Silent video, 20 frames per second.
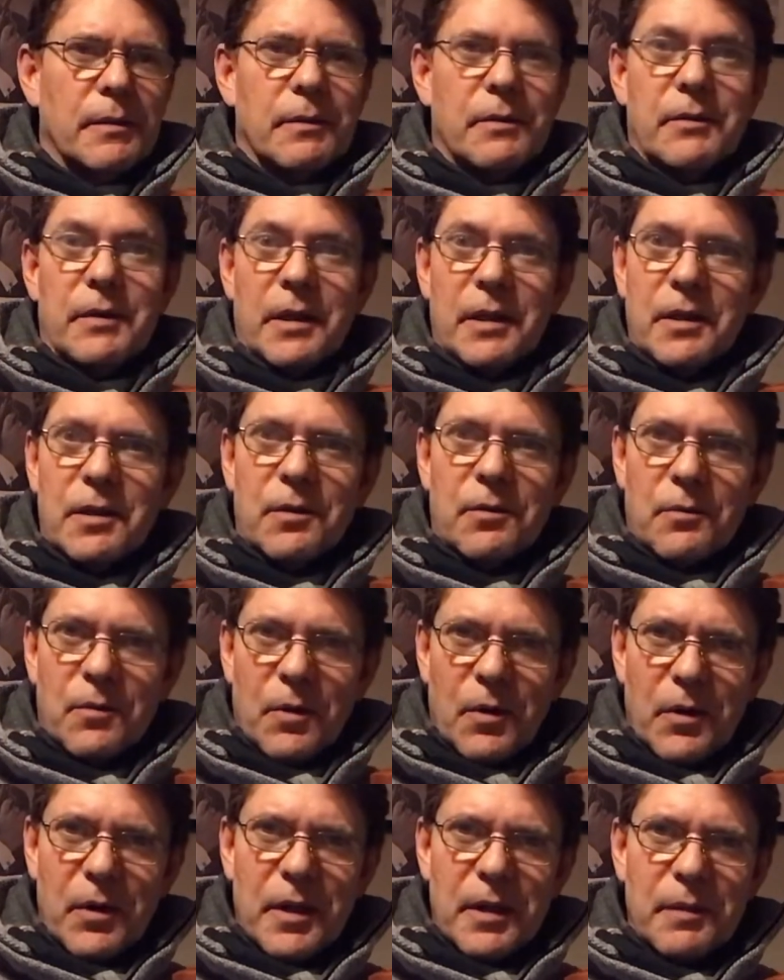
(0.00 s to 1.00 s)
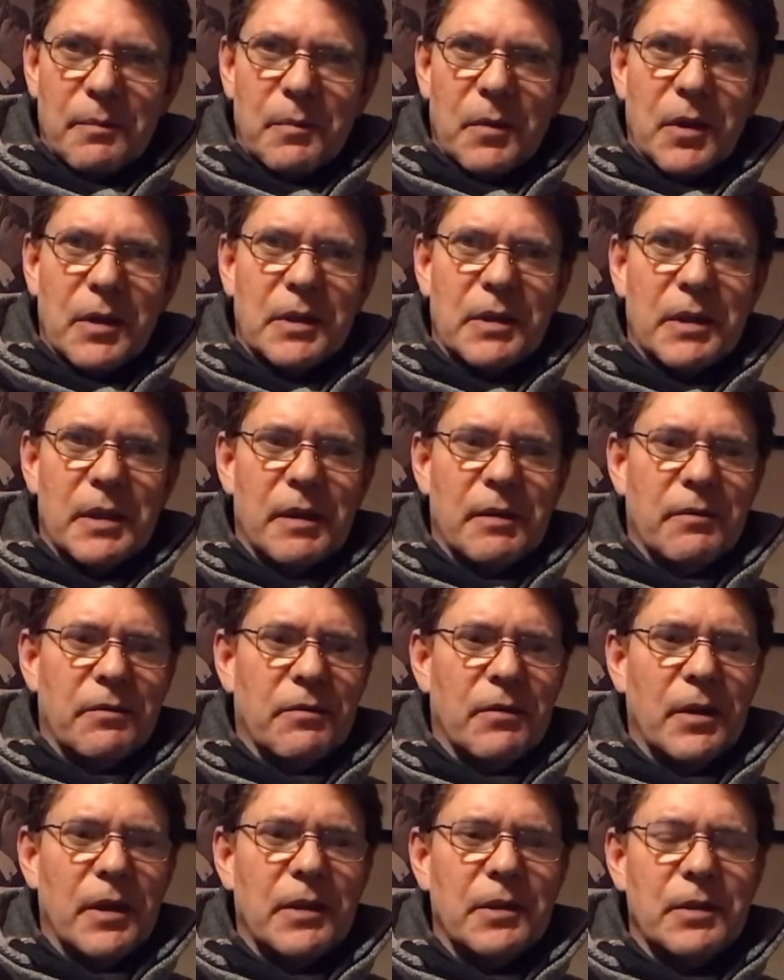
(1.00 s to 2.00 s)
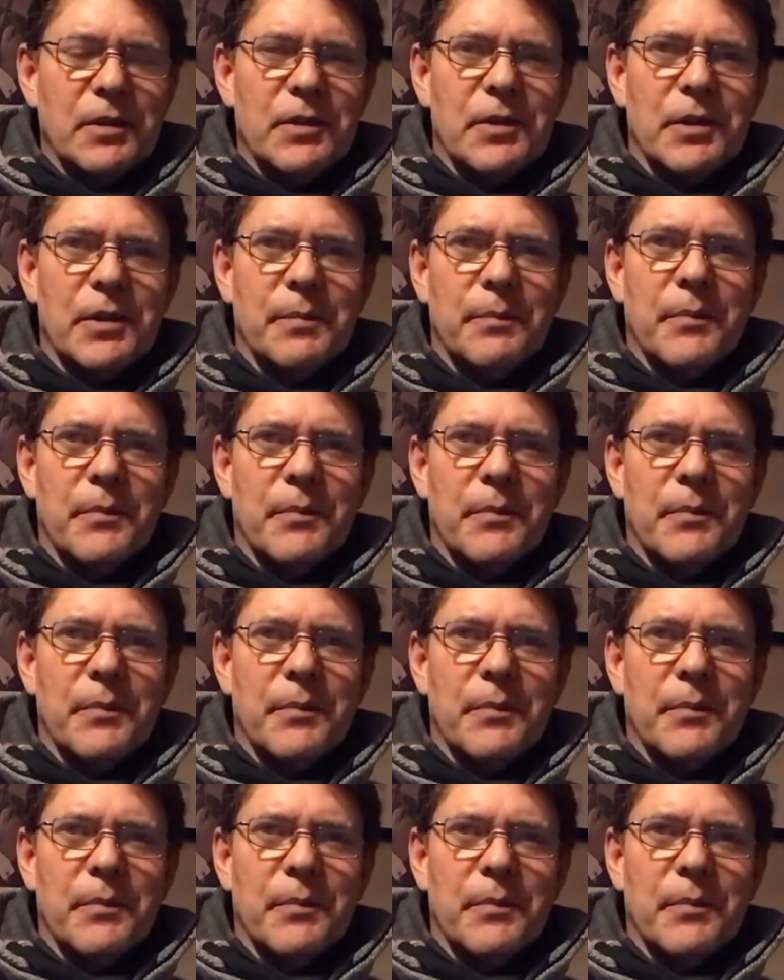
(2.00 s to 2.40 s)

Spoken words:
Thank you, Roy, my dear friend.